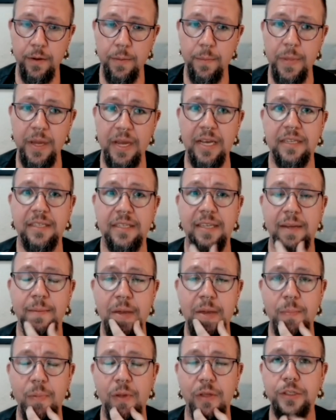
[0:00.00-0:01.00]
Because some
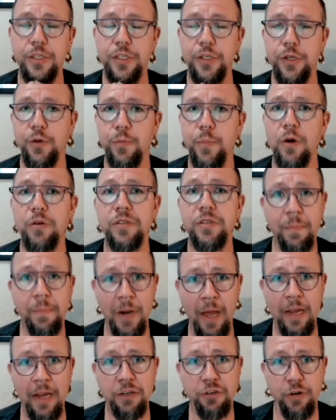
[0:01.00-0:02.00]
people do post
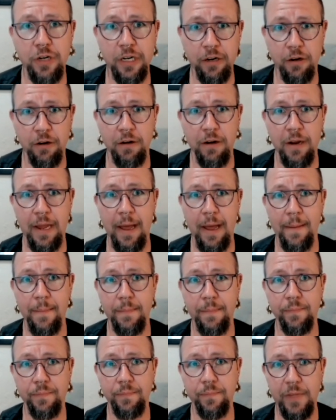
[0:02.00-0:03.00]
hypnotic trigger
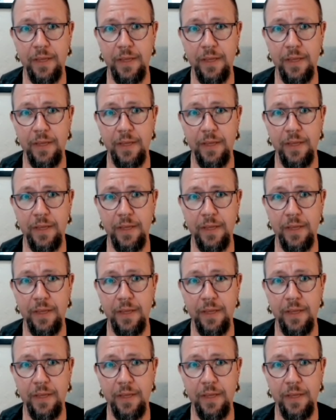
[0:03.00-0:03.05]
um,